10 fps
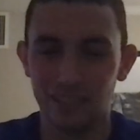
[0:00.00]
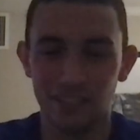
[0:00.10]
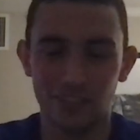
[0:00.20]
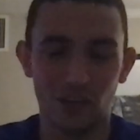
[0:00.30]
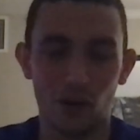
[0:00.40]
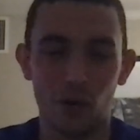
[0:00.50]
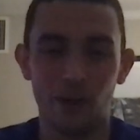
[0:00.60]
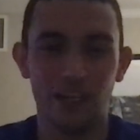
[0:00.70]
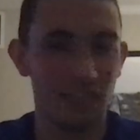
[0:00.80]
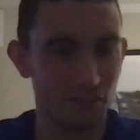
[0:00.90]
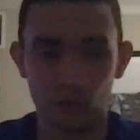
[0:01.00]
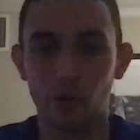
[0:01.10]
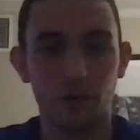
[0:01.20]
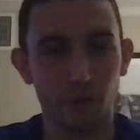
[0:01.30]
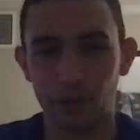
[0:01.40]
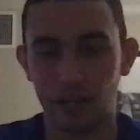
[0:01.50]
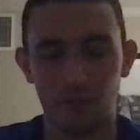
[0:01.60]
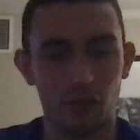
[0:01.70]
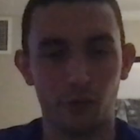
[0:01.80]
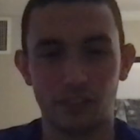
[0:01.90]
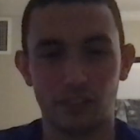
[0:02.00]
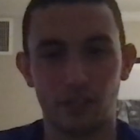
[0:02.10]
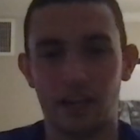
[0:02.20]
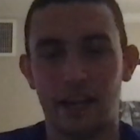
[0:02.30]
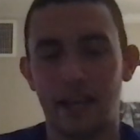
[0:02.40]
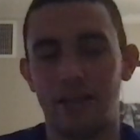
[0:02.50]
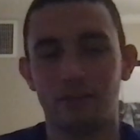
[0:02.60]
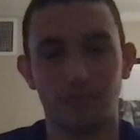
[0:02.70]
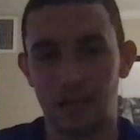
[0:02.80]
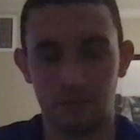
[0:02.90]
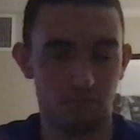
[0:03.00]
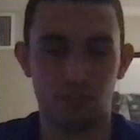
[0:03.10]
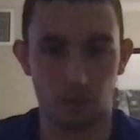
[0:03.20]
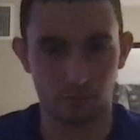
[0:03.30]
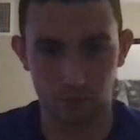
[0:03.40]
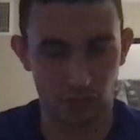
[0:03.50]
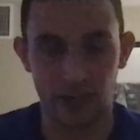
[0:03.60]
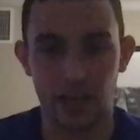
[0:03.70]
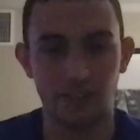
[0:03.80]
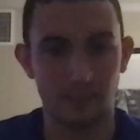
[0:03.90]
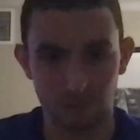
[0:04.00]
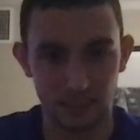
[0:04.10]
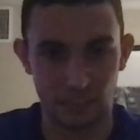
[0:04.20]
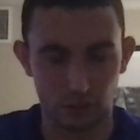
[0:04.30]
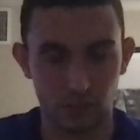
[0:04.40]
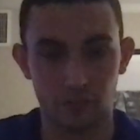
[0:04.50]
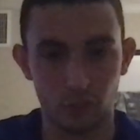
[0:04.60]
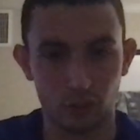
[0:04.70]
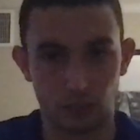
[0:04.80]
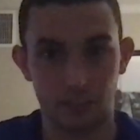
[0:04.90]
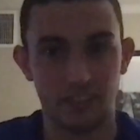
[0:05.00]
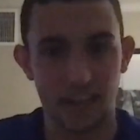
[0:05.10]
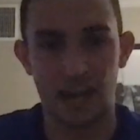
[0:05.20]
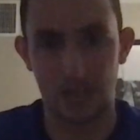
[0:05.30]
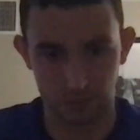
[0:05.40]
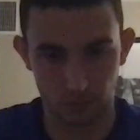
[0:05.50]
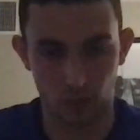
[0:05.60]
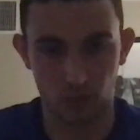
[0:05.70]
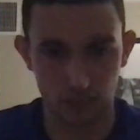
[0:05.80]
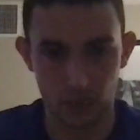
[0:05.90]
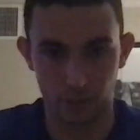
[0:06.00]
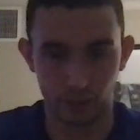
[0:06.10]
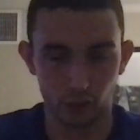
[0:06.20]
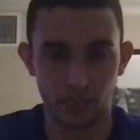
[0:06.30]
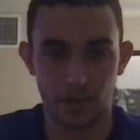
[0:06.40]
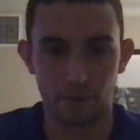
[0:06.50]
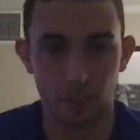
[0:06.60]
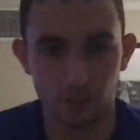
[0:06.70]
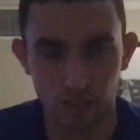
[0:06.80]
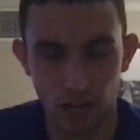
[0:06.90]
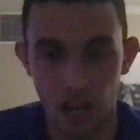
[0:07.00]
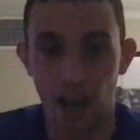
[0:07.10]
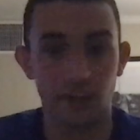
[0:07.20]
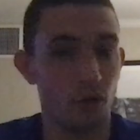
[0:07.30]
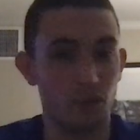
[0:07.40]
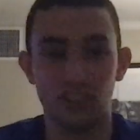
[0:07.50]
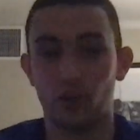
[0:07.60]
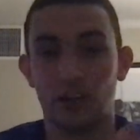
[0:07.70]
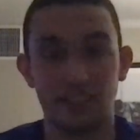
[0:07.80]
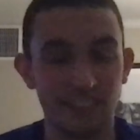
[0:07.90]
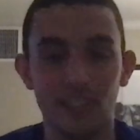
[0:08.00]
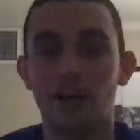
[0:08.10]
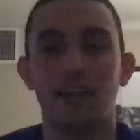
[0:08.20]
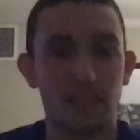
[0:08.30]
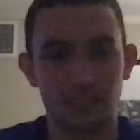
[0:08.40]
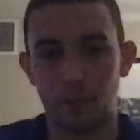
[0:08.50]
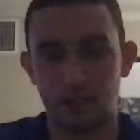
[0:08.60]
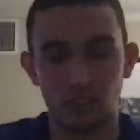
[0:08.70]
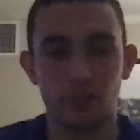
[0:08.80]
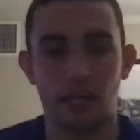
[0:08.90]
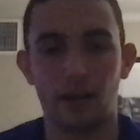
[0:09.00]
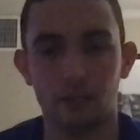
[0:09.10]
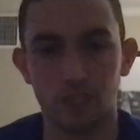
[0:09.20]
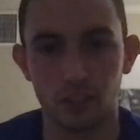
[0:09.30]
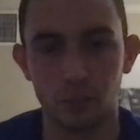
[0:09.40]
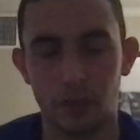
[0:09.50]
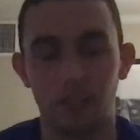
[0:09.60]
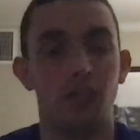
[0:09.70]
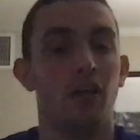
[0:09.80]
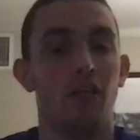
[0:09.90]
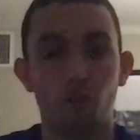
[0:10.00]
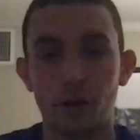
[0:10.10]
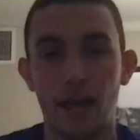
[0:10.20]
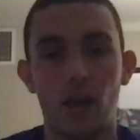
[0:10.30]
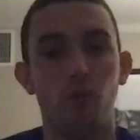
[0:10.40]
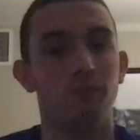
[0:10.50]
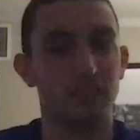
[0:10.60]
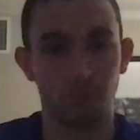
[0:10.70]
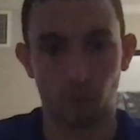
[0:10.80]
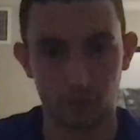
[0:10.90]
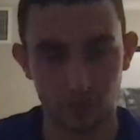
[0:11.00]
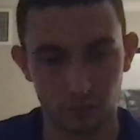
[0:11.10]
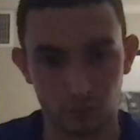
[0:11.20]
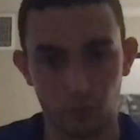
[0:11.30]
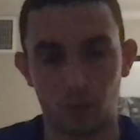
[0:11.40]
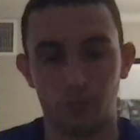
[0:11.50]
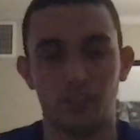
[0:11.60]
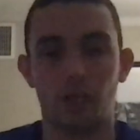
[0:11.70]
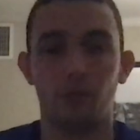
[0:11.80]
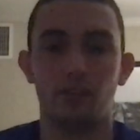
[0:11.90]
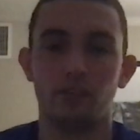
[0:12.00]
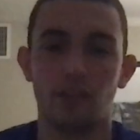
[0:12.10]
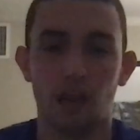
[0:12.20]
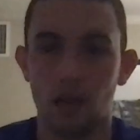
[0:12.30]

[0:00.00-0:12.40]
So if you're wondering where that video was yesterday, and yeah, I'm sorry guys that this is how the videos are gonna be today and tomorrow. This is how we're gonna do the recap videos. I know these aren't ideal. I'd like to get back to doing the highlight videos, but for now this is what we're stuck with.